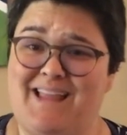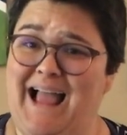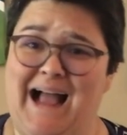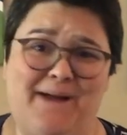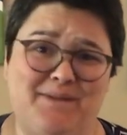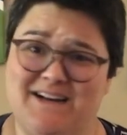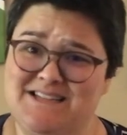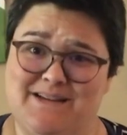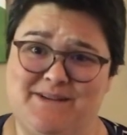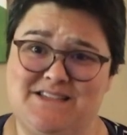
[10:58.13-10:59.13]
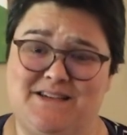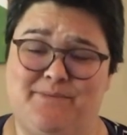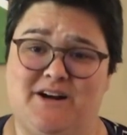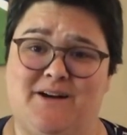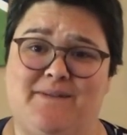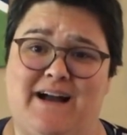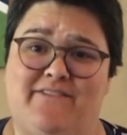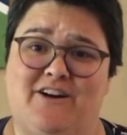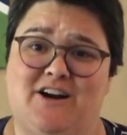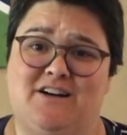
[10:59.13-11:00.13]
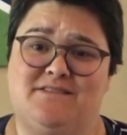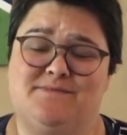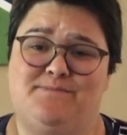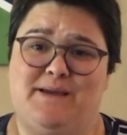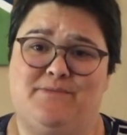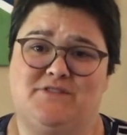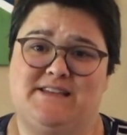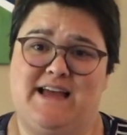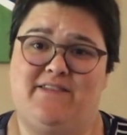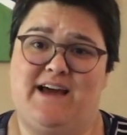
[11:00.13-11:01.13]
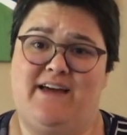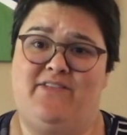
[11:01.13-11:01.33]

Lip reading: I'm not a stomach sleeper. I've heard people say that